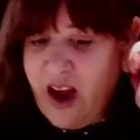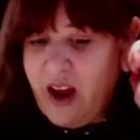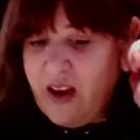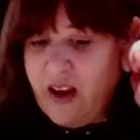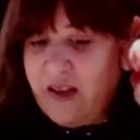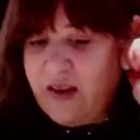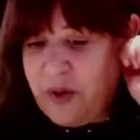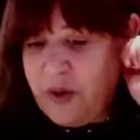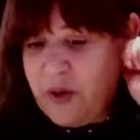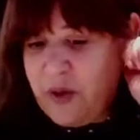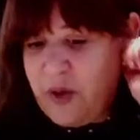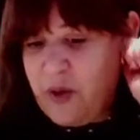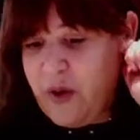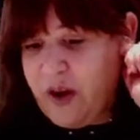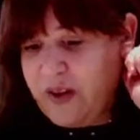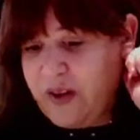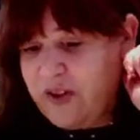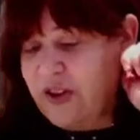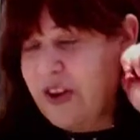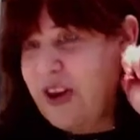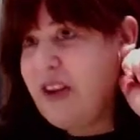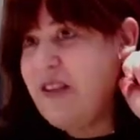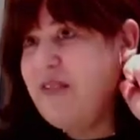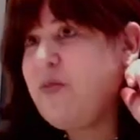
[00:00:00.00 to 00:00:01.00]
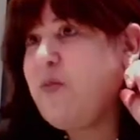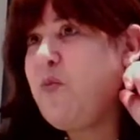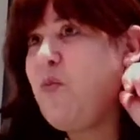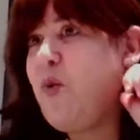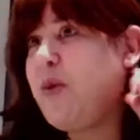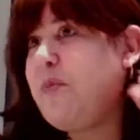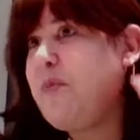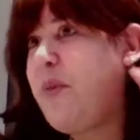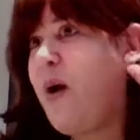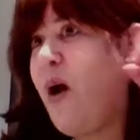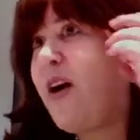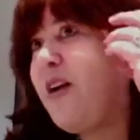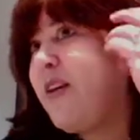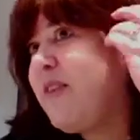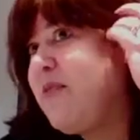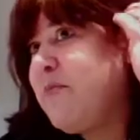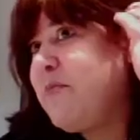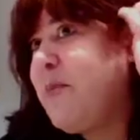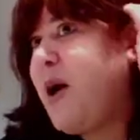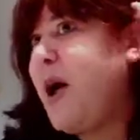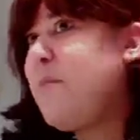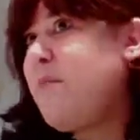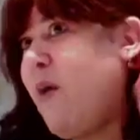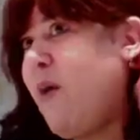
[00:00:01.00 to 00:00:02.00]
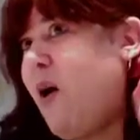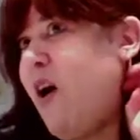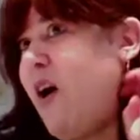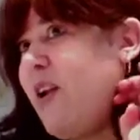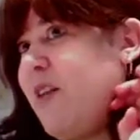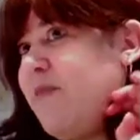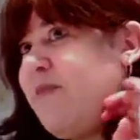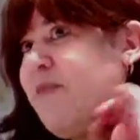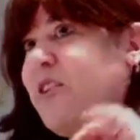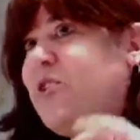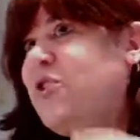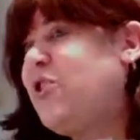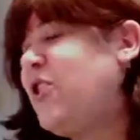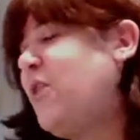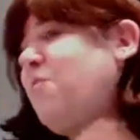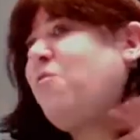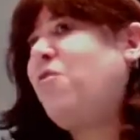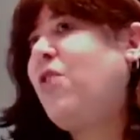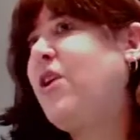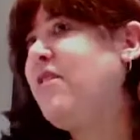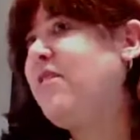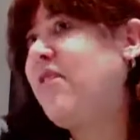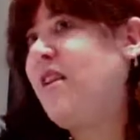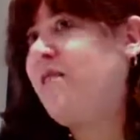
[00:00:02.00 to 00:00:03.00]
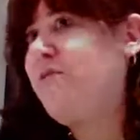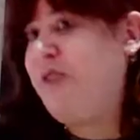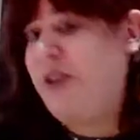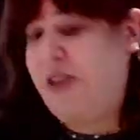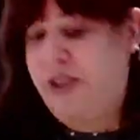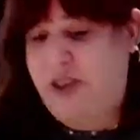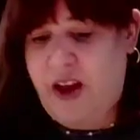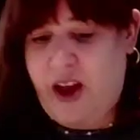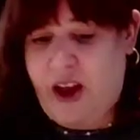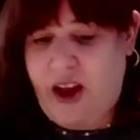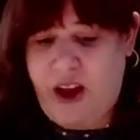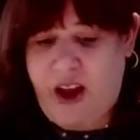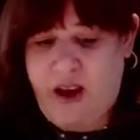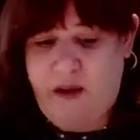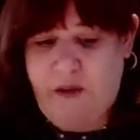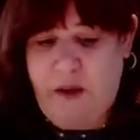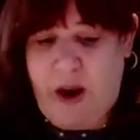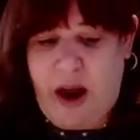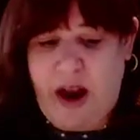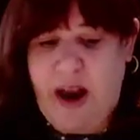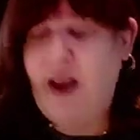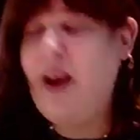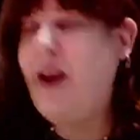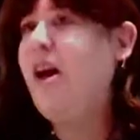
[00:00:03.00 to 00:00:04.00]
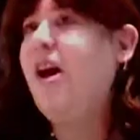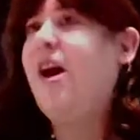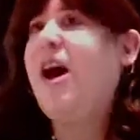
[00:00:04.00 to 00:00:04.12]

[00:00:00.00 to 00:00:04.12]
So the question is, what part is my part if Hashem runs everything? Right?